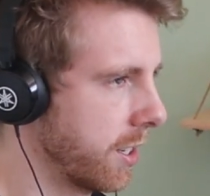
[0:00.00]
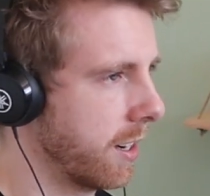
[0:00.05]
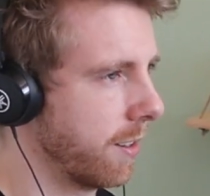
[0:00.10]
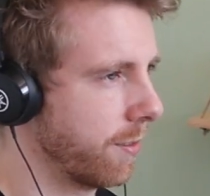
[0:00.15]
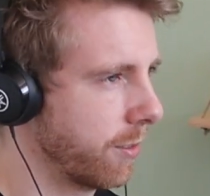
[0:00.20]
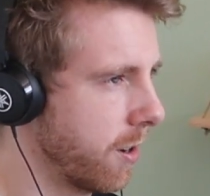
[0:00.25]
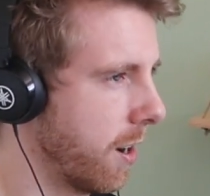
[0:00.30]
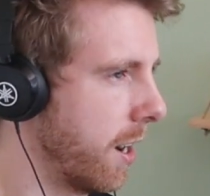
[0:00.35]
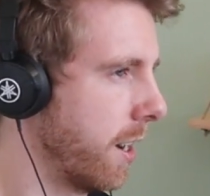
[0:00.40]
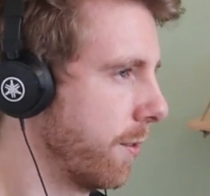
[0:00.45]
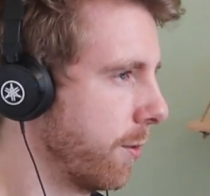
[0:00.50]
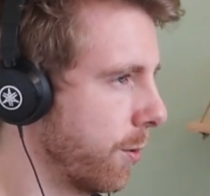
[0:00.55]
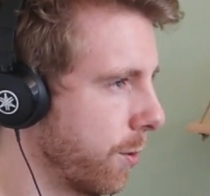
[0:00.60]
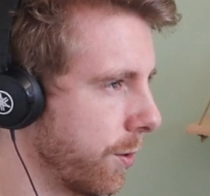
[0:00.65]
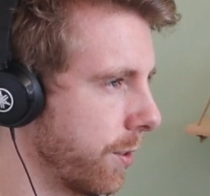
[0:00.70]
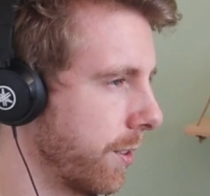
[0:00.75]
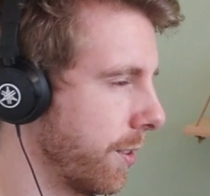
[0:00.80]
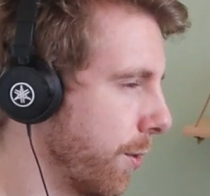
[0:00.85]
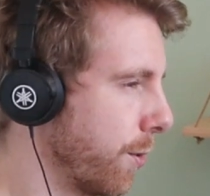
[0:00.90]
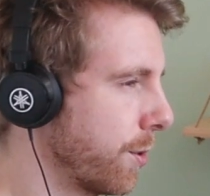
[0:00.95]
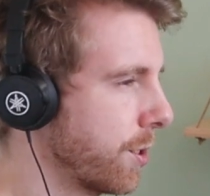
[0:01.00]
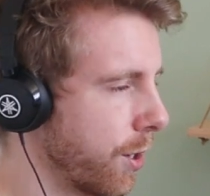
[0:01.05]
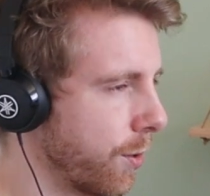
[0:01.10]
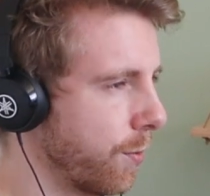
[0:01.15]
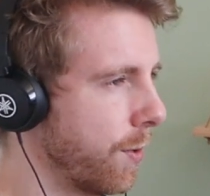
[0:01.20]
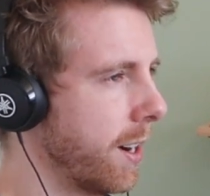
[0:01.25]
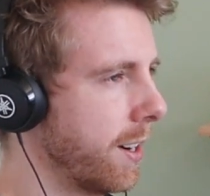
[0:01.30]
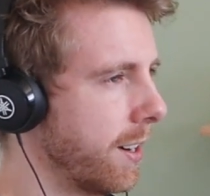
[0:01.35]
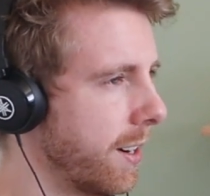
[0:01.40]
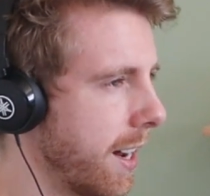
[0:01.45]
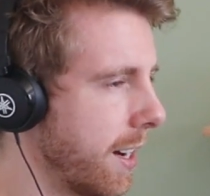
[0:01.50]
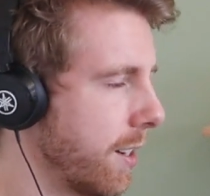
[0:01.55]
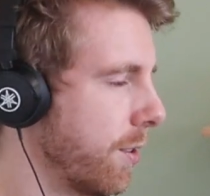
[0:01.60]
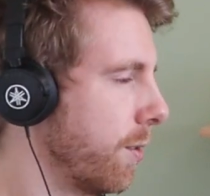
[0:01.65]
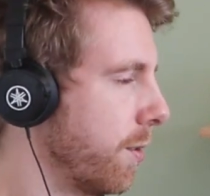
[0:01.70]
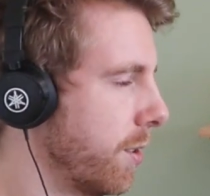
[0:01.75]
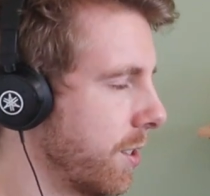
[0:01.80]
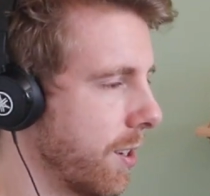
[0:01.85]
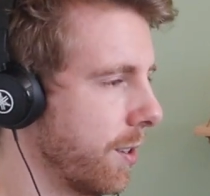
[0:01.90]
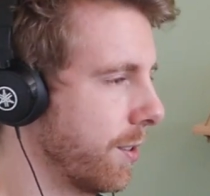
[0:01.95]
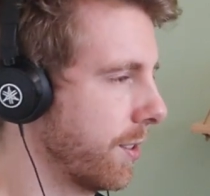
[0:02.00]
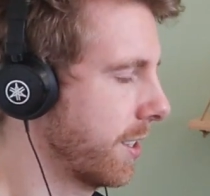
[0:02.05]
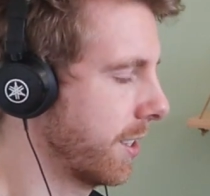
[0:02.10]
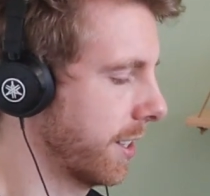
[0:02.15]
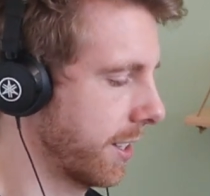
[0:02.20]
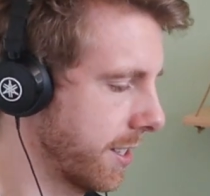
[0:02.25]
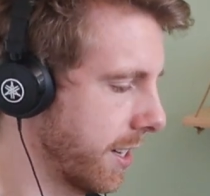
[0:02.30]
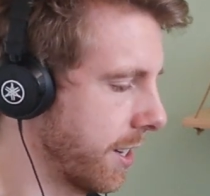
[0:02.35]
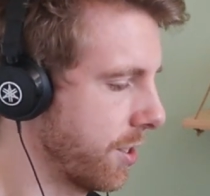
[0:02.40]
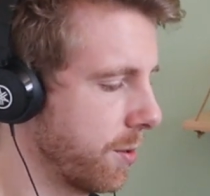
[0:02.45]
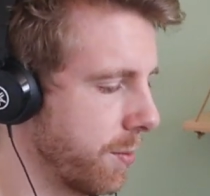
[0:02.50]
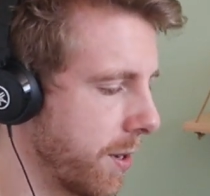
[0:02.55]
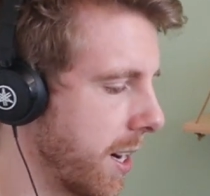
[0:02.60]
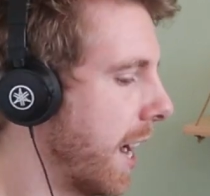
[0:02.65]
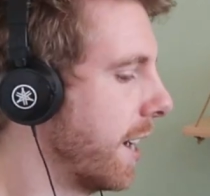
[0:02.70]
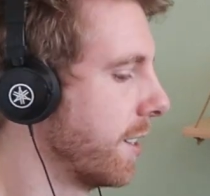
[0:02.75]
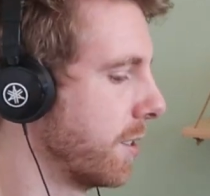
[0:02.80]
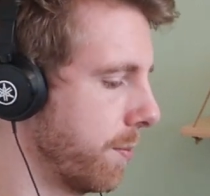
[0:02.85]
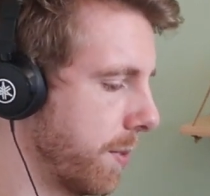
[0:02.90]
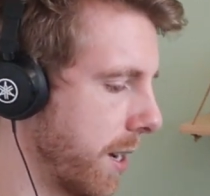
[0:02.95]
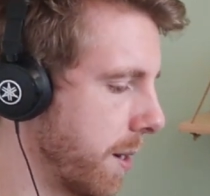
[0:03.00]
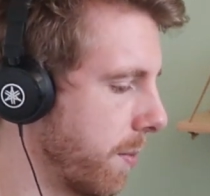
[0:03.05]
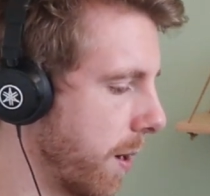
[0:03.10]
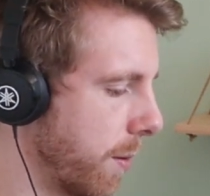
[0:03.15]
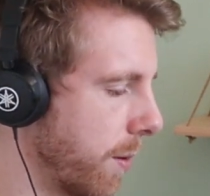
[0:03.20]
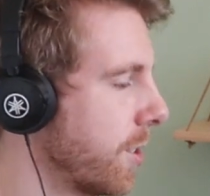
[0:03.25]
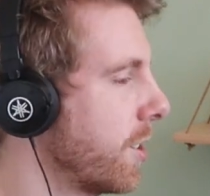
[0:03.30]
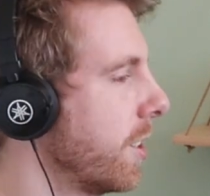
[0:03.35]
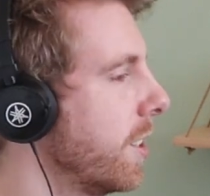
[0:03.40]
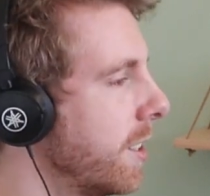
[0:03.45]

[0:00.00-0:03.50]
that I've kind of also read and had the results, etc., but hasn't been published.